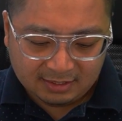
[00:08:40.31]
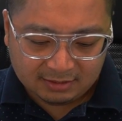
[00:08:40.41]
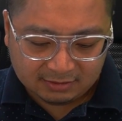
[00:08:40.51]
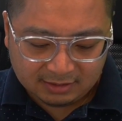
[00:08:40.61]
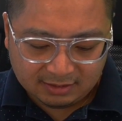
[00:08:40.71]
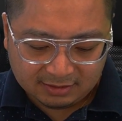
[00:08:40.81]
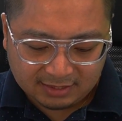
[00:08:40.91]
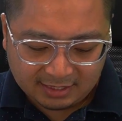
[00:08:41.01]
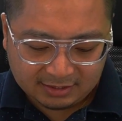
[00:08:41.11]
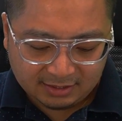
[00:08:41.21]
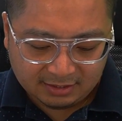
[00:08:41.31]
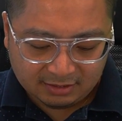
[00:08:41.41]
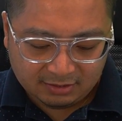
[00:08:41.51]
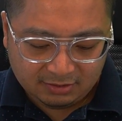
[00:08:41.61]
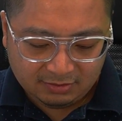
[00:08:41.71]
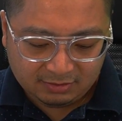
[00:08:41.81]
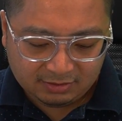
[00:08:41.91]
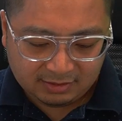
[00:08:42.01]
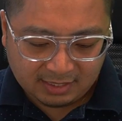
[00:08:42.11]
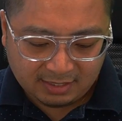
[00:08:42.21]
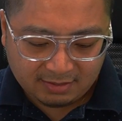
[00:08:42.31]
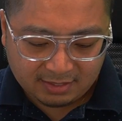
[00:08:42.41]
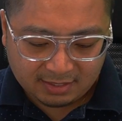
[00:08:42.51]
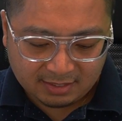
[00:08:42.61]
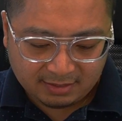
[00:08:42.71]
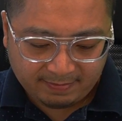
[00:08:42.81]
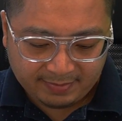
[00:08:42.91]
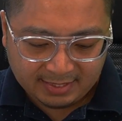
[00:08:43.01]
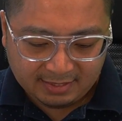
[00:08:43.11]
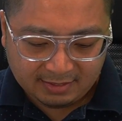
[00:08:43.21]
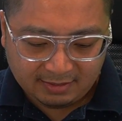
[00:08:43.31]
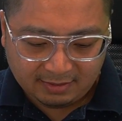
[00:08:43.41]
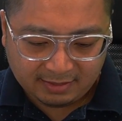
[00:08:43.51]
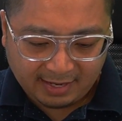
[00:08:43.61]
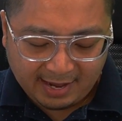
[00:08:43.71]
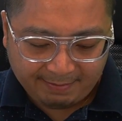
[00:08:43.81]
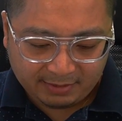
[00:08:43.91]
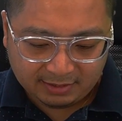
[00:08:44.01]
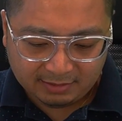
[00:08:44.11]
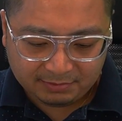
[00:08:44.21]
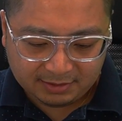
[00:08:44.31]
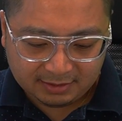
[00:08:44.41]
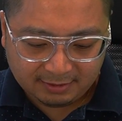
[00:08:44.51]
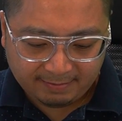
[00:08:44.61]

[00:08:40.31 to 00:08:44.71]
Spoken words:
you'll see there's actually a new area called App Clips.